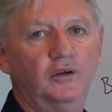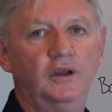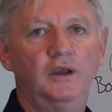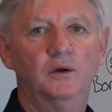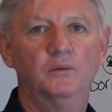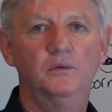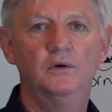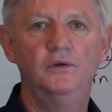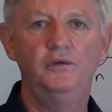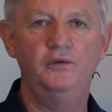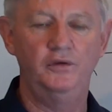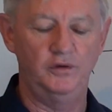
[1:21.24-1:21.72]

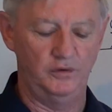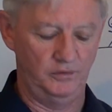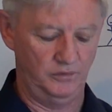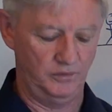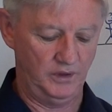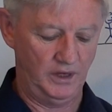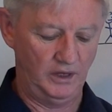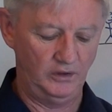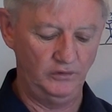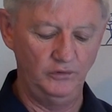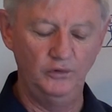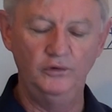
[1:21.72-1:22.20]
here with
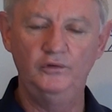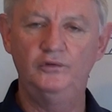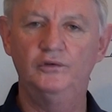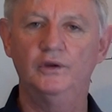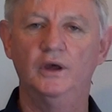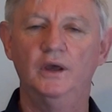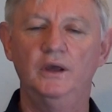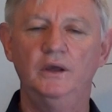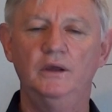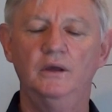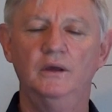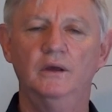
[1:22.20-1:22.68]
you, and you
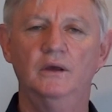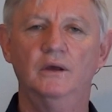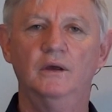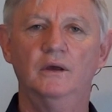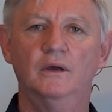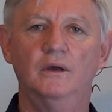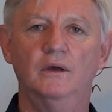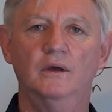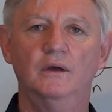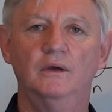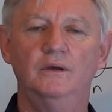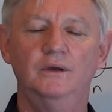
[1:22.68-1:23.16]
say,
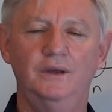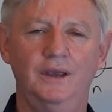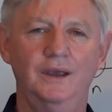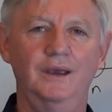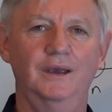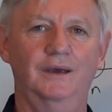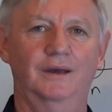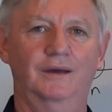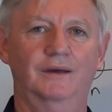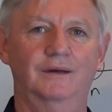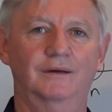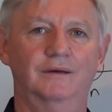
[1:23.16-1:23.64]

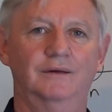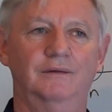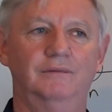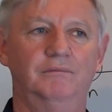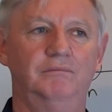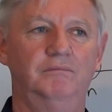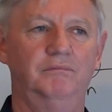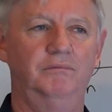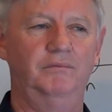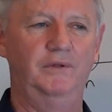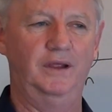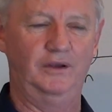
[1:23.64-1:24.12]
yeah,
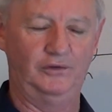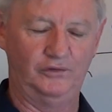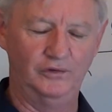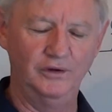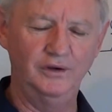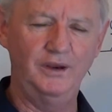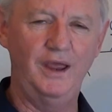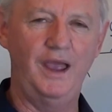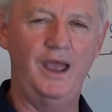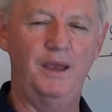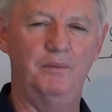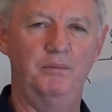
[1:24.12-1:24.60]
that
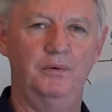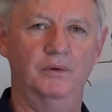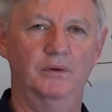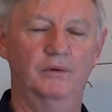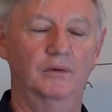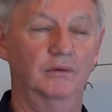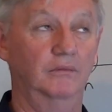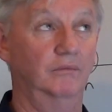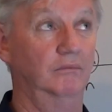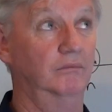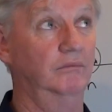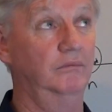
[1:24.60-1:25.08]
did happen,
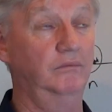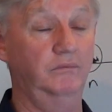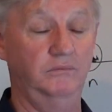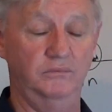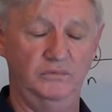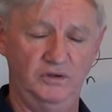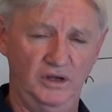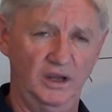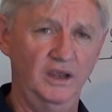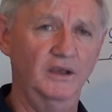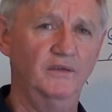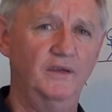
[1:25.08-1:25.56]
and
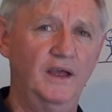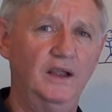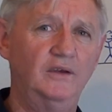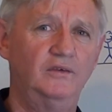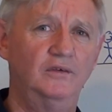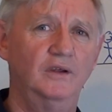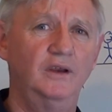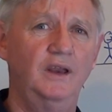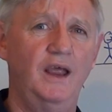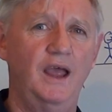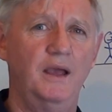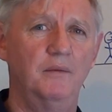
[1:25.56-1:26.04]
yeah, that
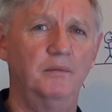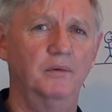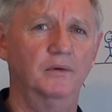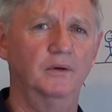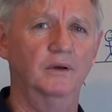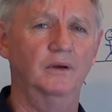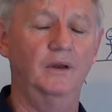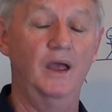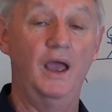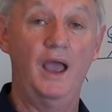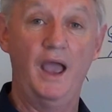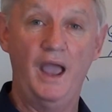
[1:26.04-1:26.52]
did happen,
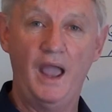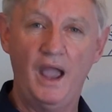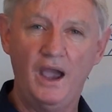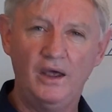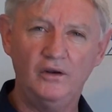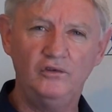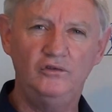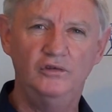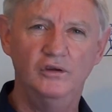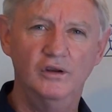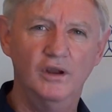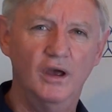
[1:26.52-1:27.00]
and
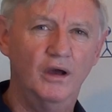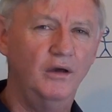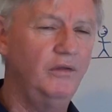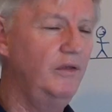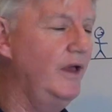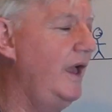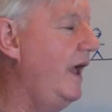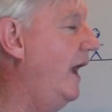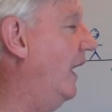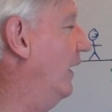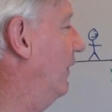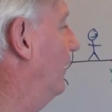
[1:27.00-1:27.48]
how did you know
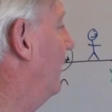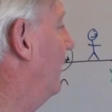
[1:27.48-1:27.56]
that?